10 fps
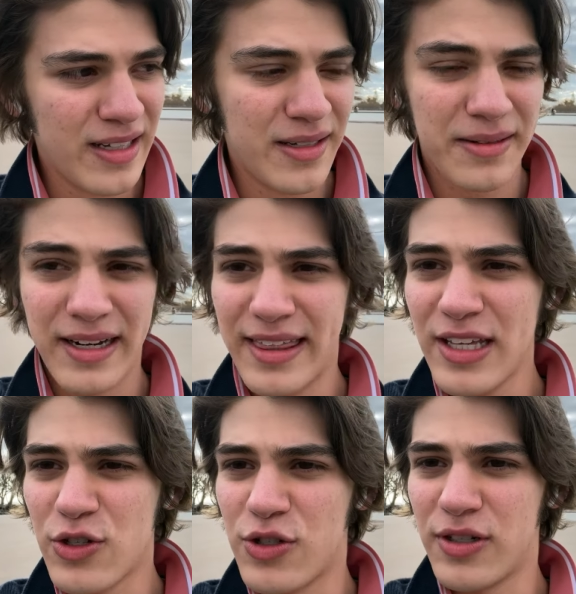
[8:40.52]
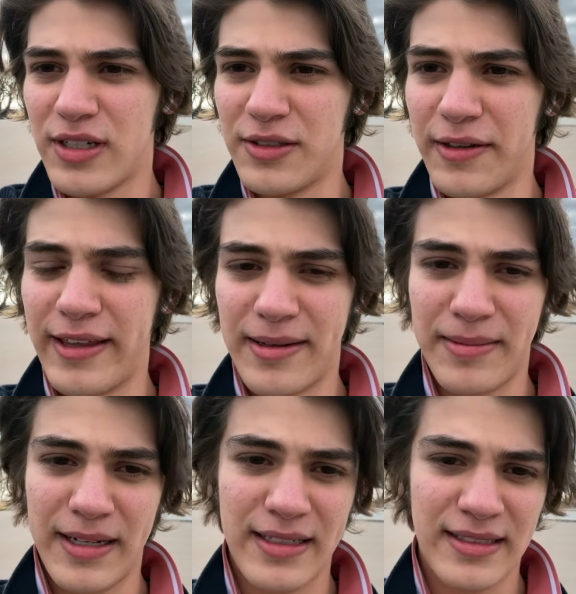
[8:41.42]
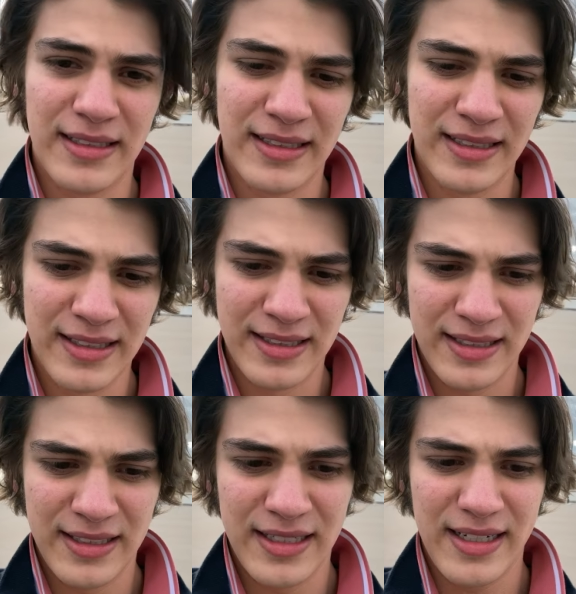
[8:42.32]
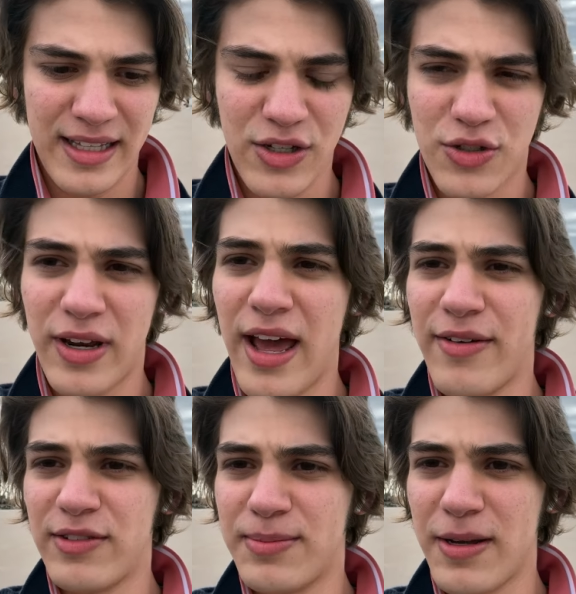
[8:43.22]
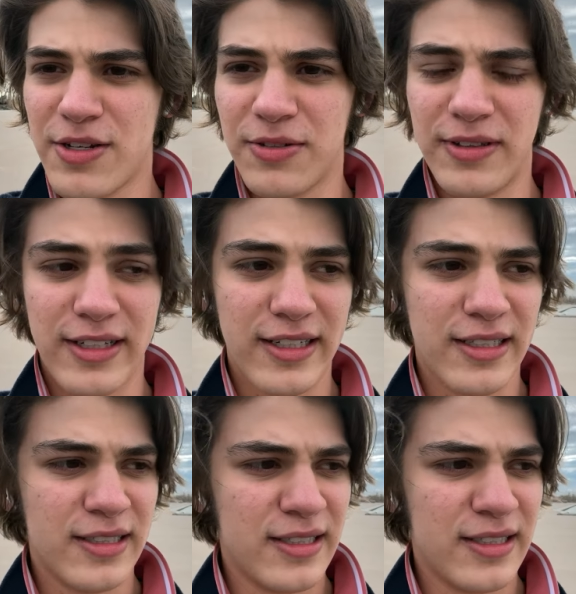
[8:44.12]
But I think you shouldn't do that, man. I think you should have a special day.